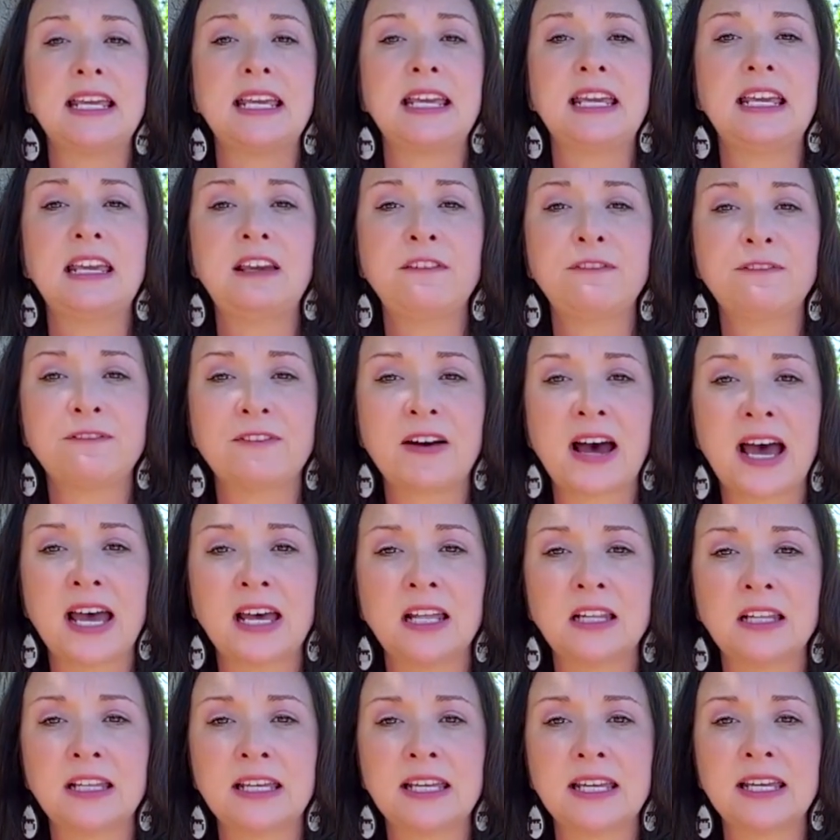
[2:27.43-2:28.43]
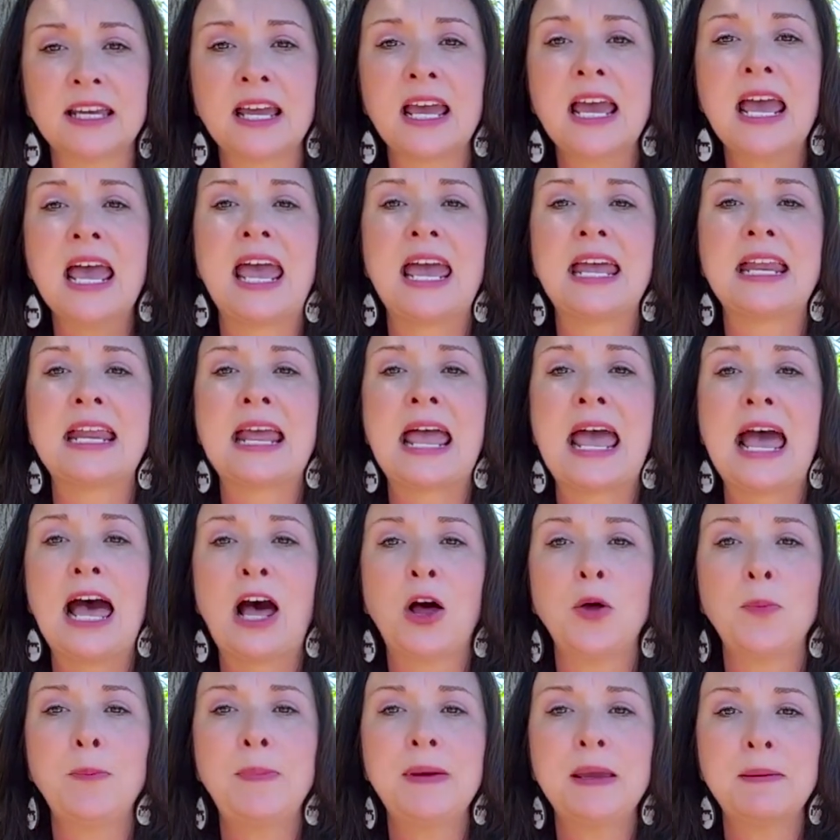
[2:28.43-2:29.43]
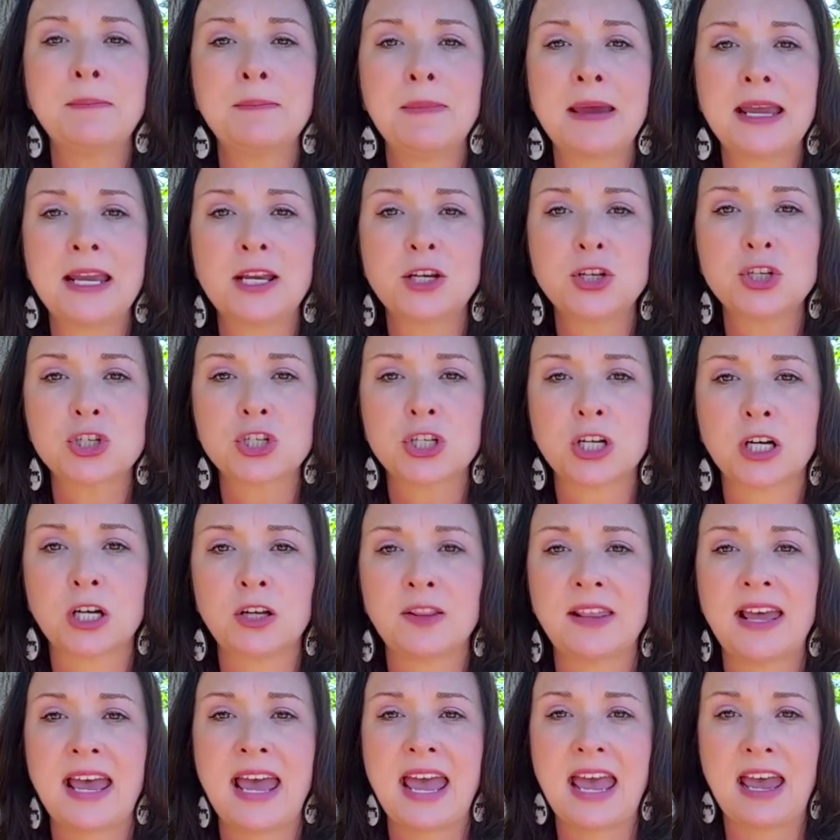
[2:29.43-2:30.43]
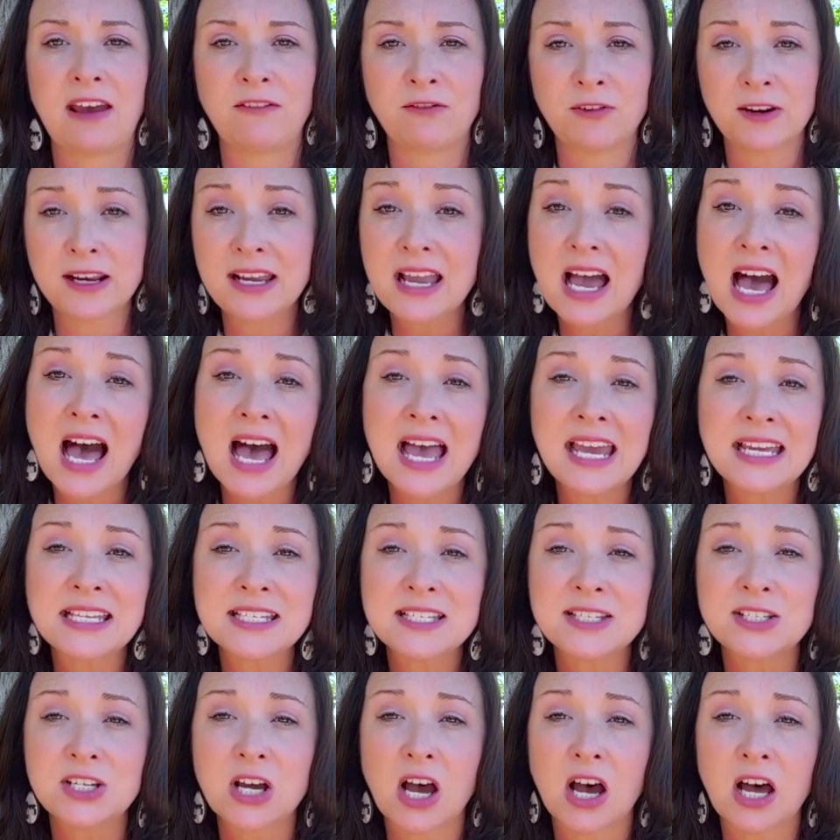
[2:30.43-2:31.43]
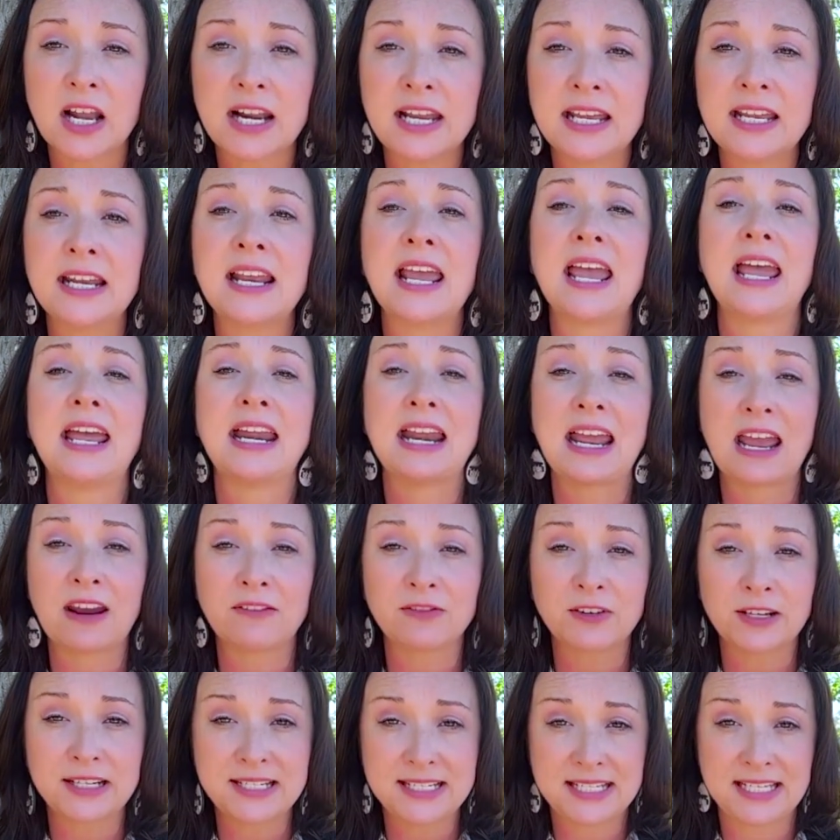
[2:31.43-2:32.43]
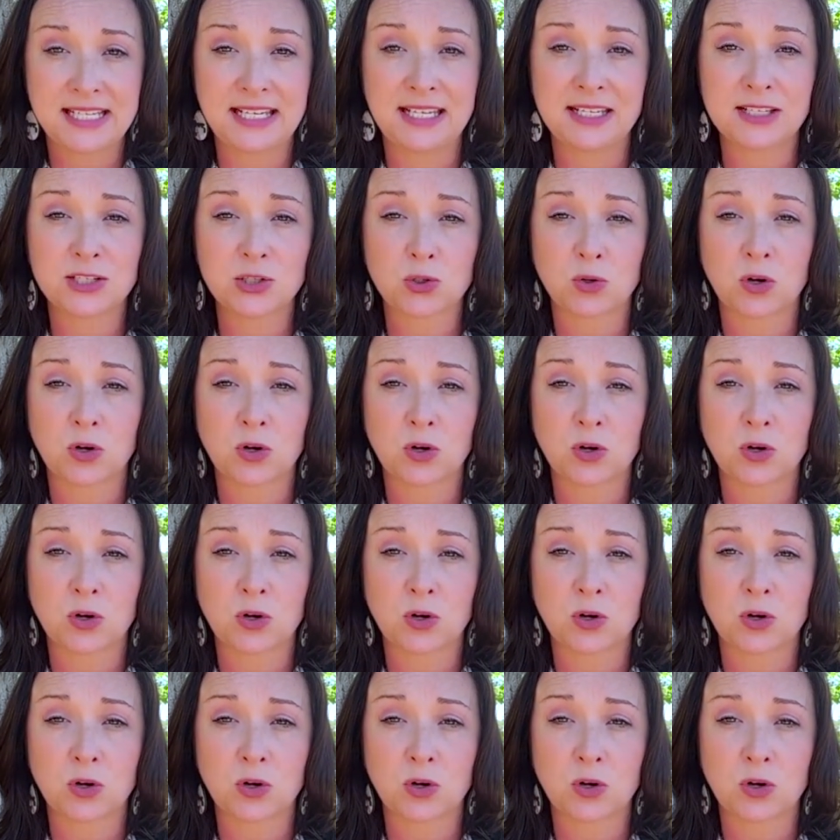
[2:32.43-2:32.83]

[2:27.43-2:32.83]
e-filing, and helping make sure that every I is dotted and every T is